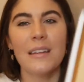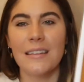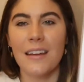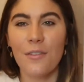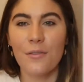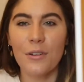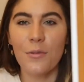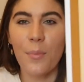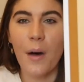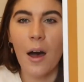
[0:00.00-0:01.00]
It's another
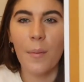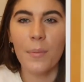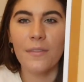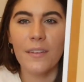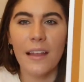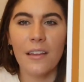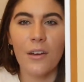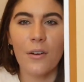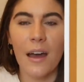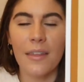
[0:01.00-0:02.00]
little pop of
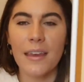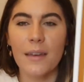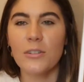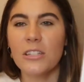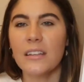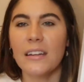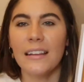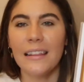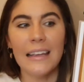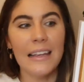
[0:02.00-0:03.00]
yellow. I think I'm just
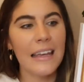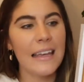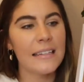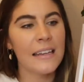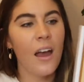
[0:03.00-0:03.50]
gonna lean it